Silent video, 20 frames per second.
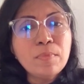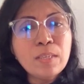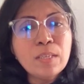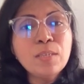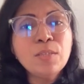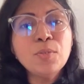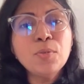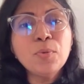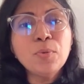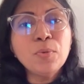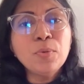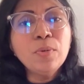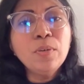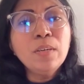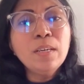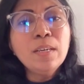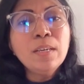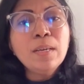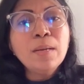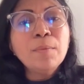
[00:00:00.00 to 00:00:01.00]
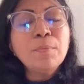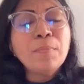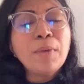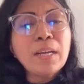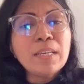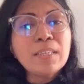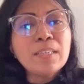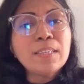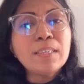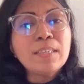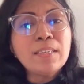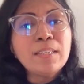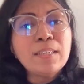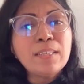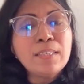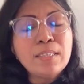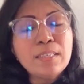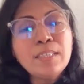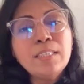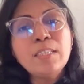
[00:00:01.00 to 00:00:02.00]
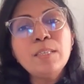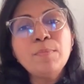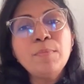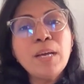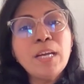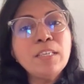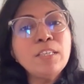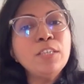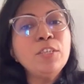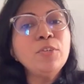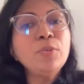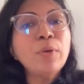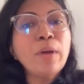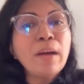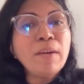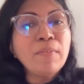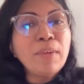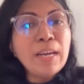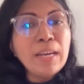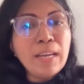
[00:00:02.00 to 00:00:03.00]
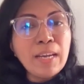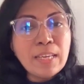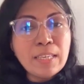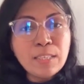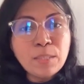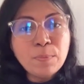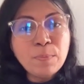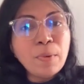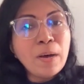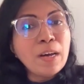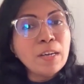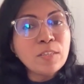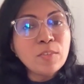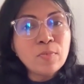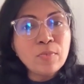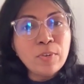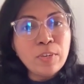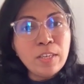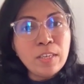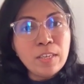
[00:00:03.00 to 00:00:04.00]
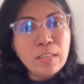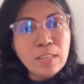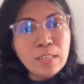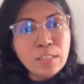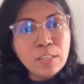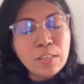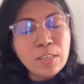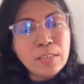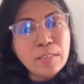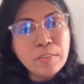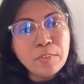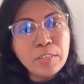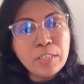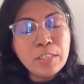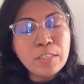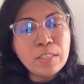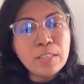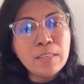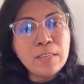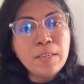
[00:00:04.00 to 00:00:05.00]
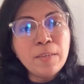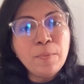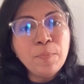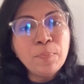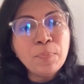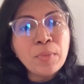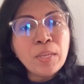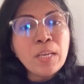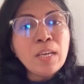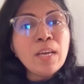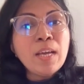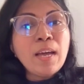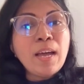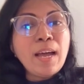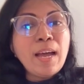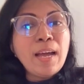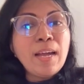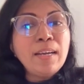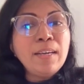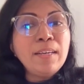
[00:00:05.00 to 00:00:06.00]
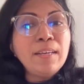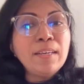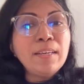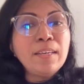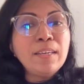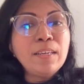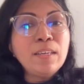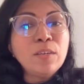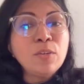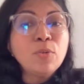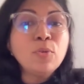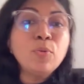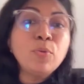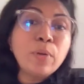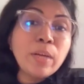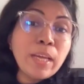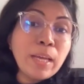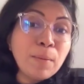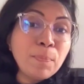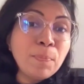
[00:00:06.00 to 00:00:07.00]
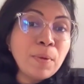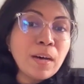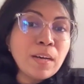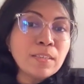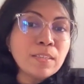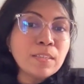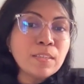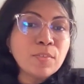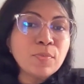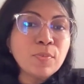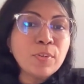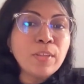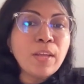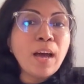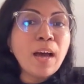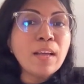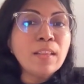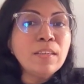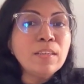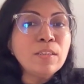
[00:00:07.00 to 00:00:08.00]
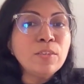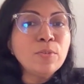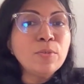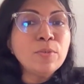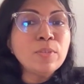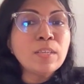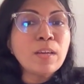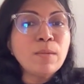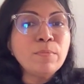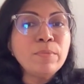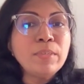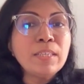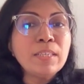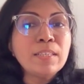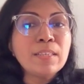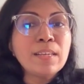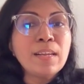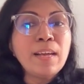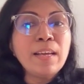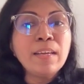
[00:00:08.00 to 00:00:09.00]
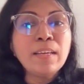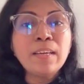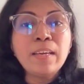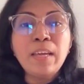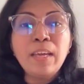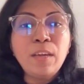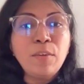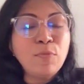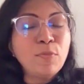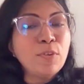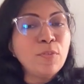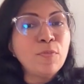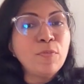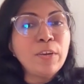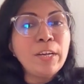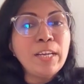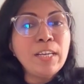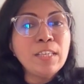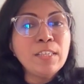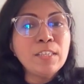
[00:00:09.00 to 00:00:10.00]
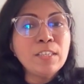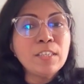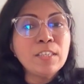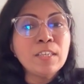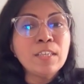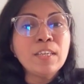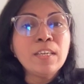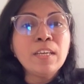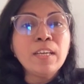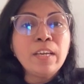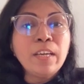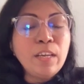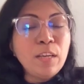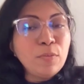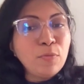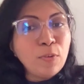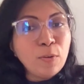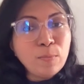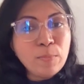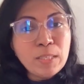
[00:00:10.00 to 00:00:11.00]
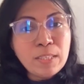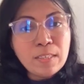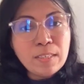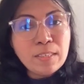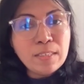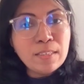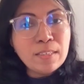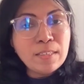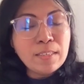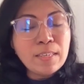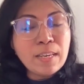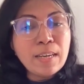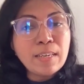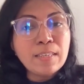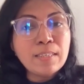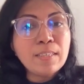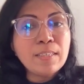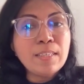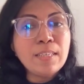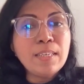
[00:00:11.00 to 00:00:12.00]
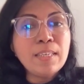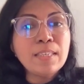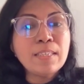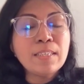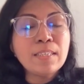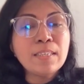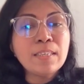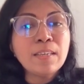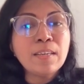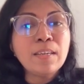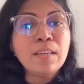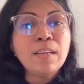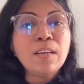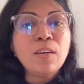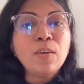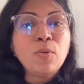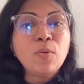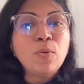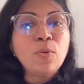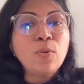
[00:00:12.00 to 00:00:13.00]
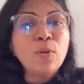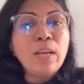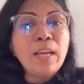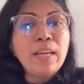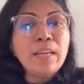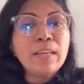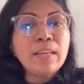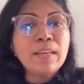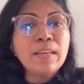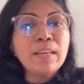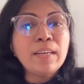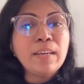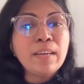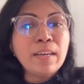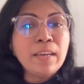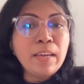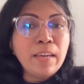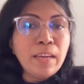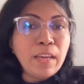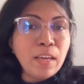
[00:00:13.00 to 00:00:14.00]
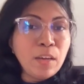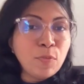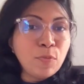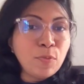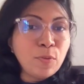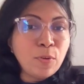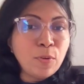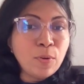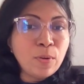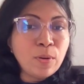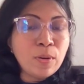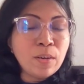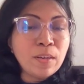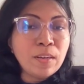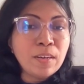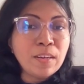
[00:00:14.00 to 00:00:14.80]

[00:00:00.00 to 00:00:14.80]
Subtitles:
So, but just imagine you have an S pass for English literature and 2 A passes for the other 2 subjects, like A for French, A for business statistics, or like A for